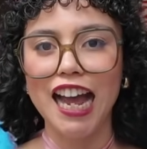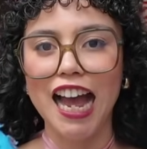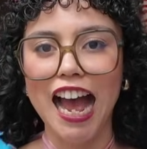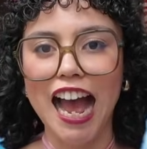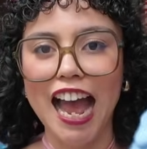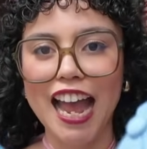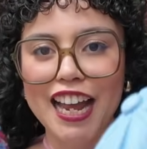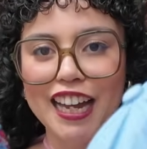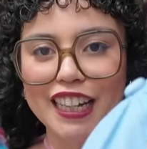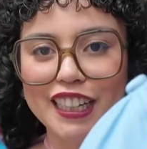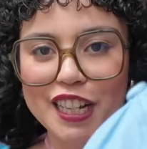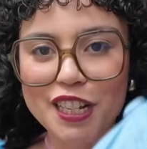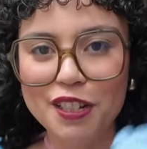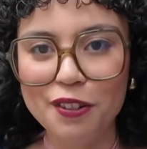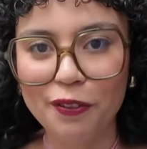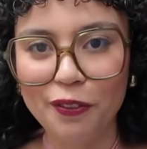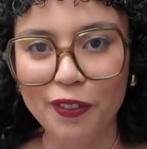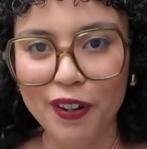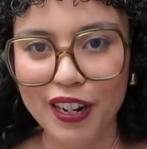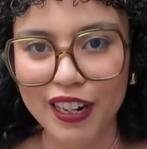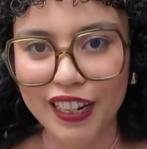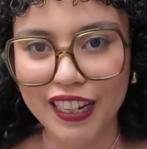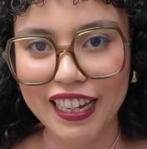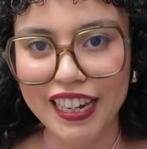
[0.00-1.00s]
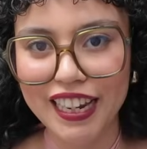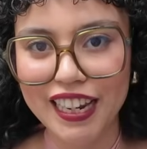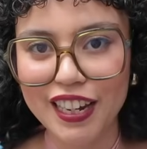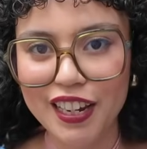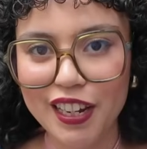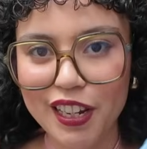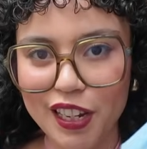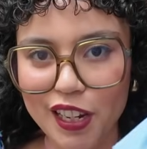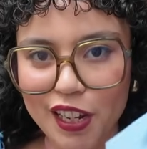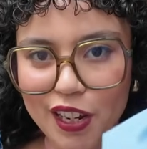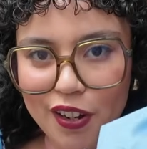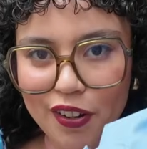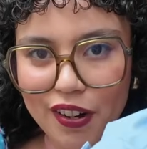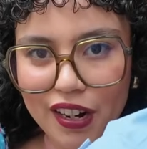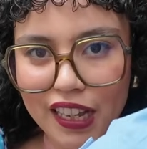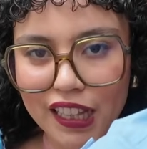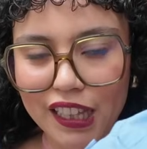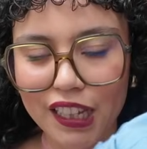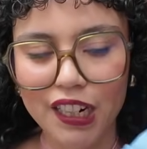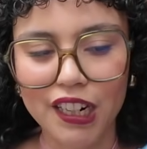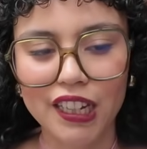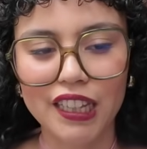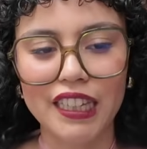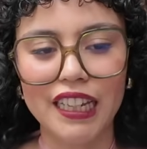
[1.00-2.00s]
I got these really cutie
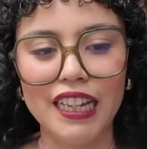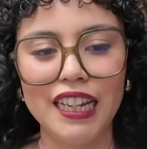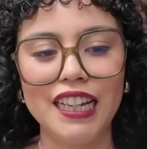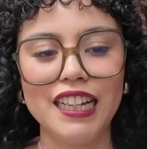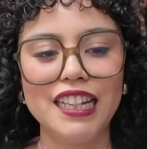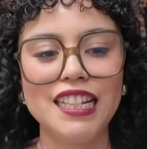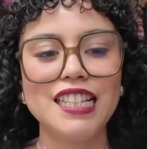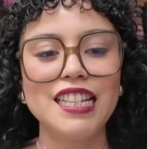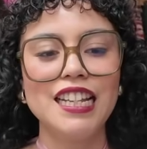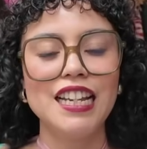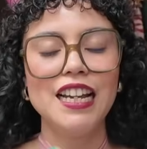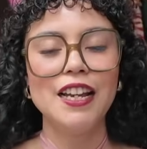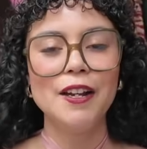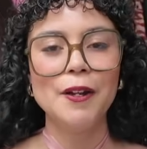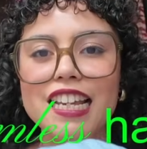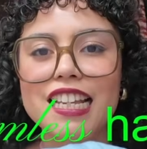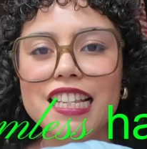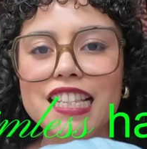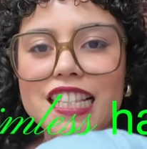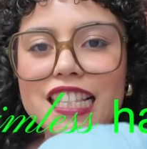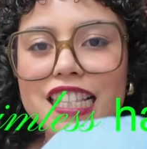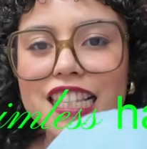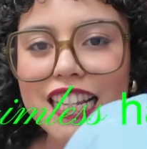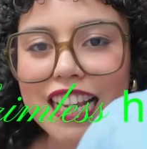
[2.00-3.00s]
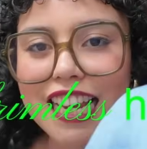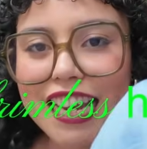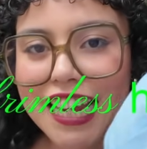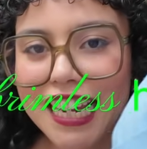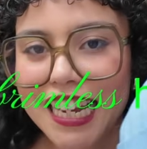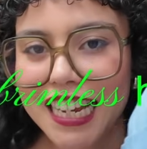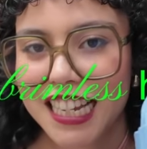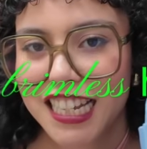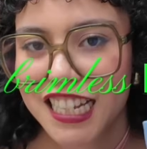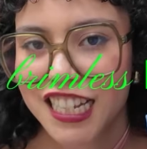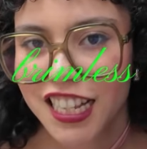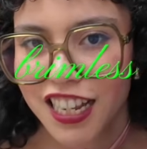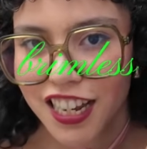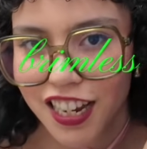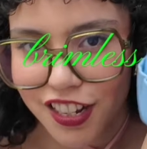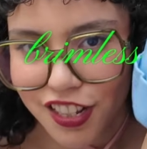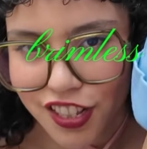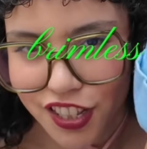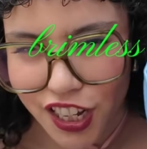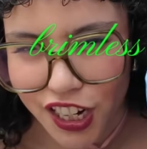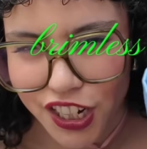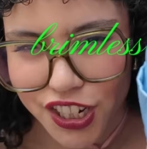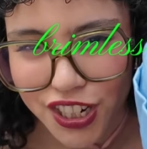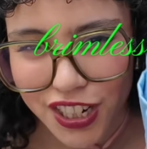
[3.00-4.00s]
little things. This is
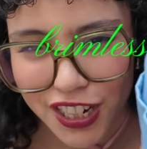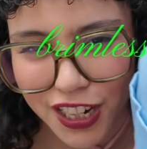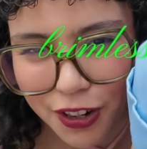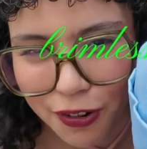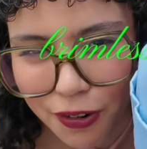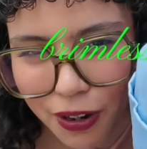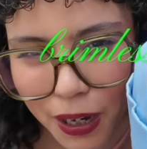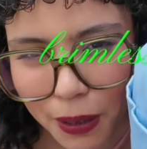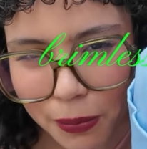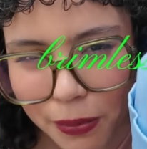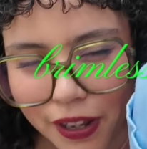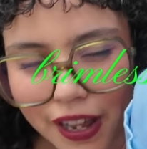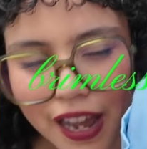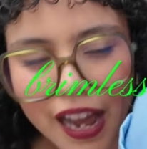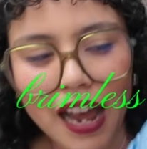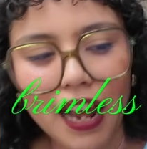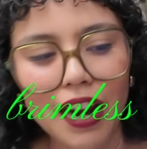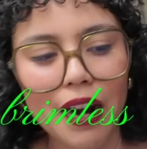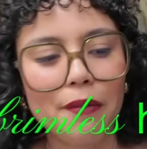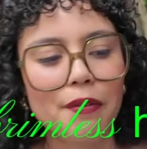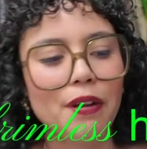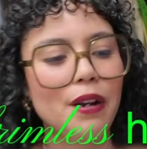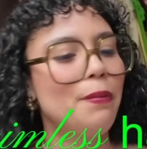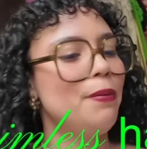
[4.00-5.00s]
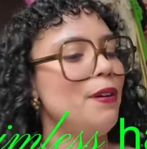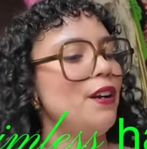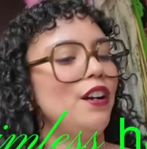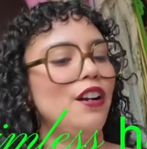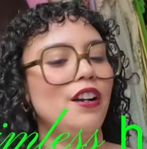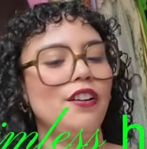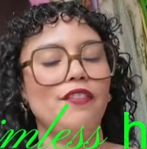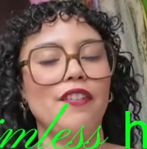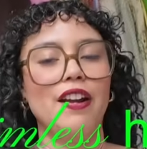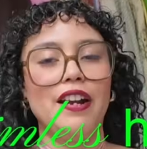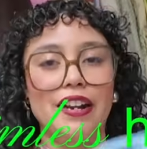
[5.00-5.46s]
such an incredible hat. I'm gonna put it on